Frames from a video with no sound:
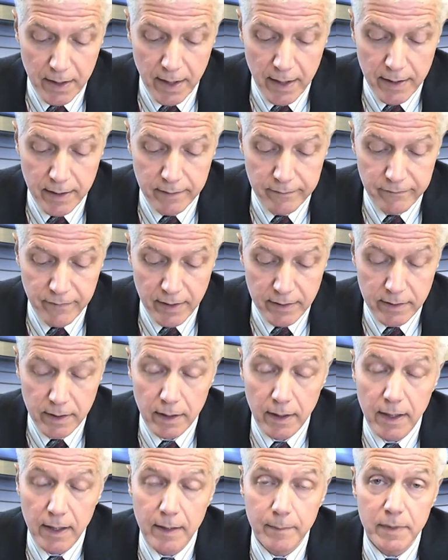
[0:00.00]
at an event
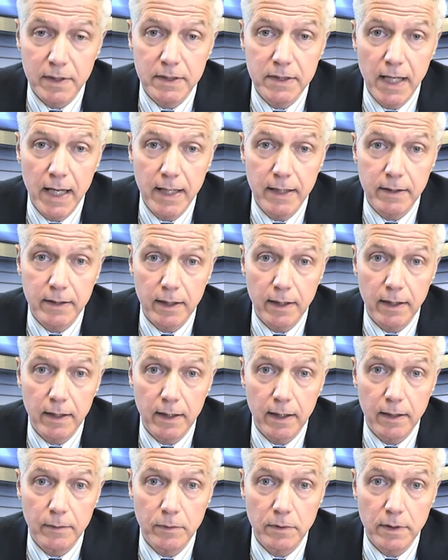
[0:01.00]
that I am attending,
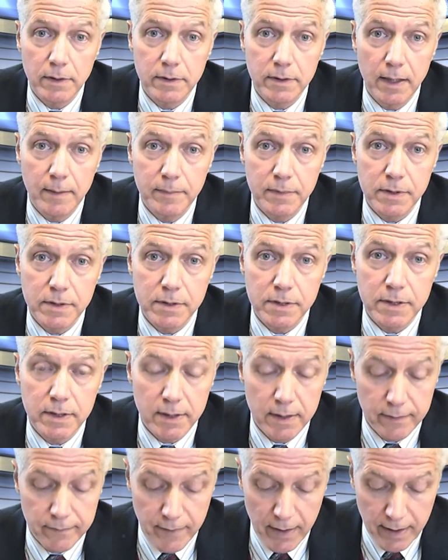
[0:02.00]
and I will attempt to
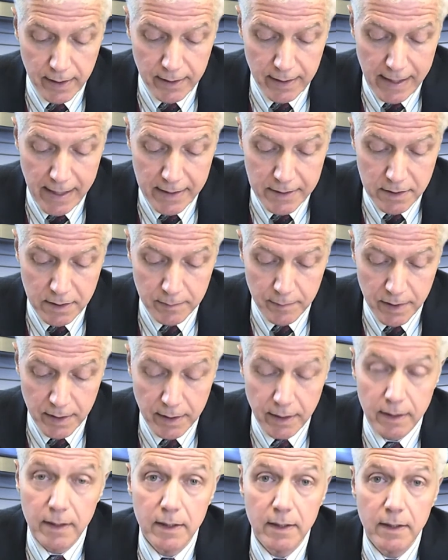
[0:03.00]
see if I can ask him
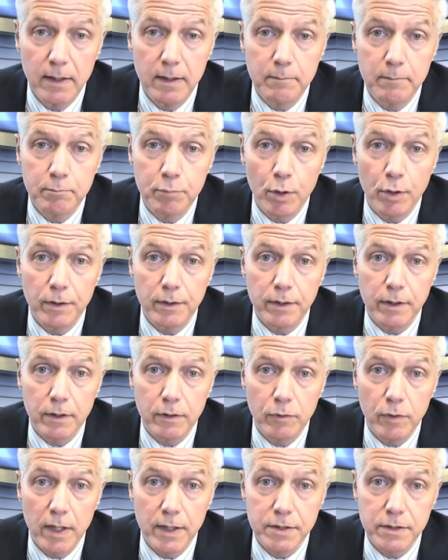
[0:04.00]
any pertinent
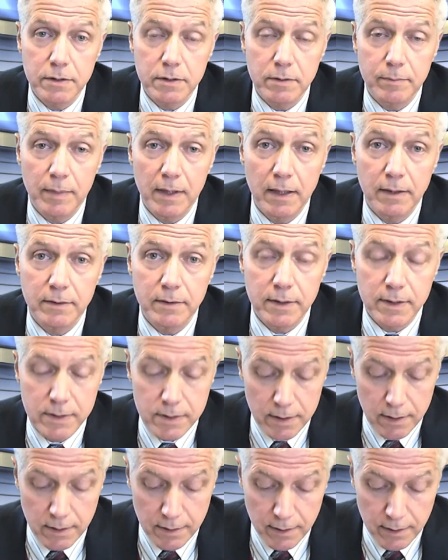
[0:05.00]
questions about
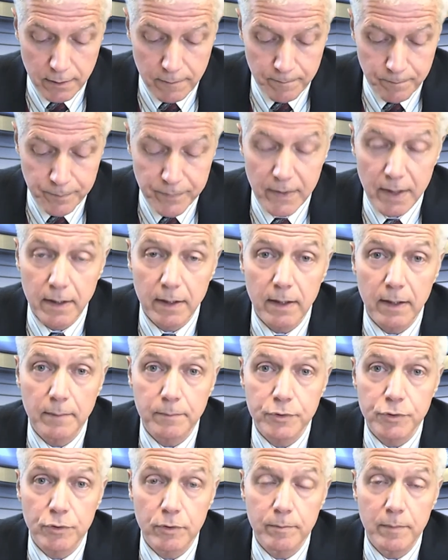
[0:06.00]
this, although I'm
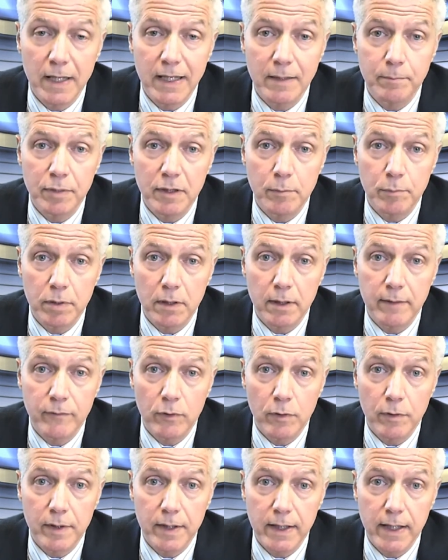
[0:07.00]
sure many people have
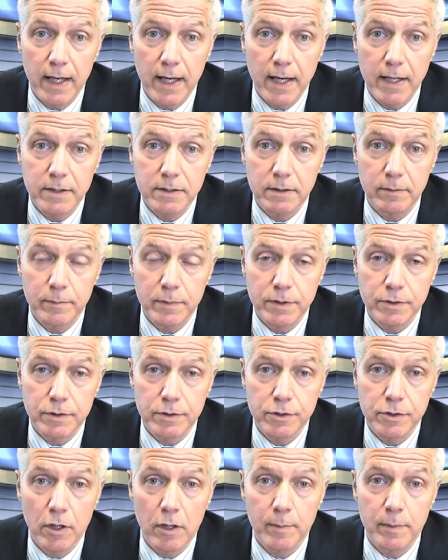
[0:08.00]
already asked, and Mr.
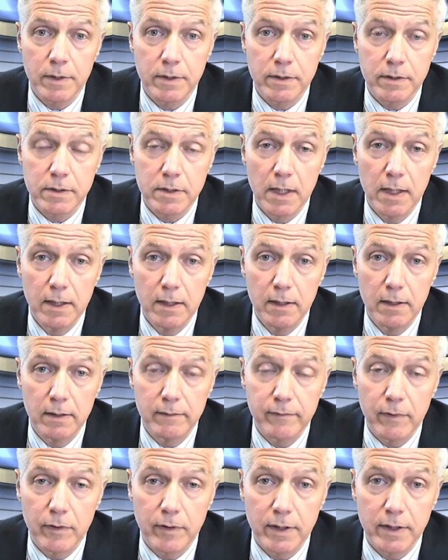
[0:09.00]
Charman is
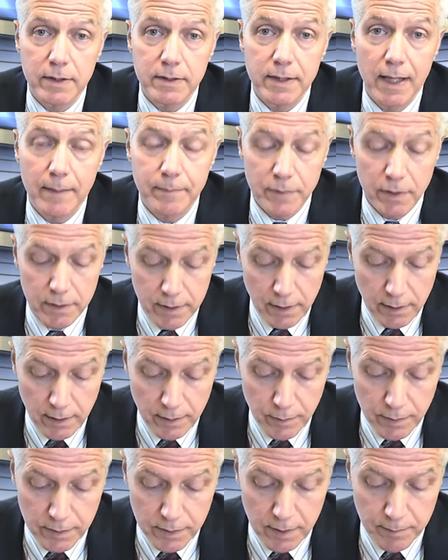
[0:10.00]
very adept at
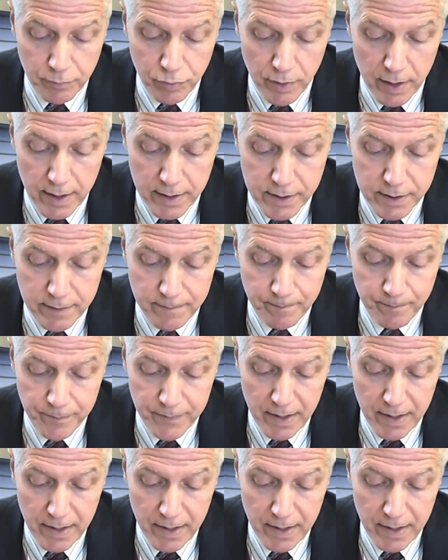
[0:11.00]
dealing with the press.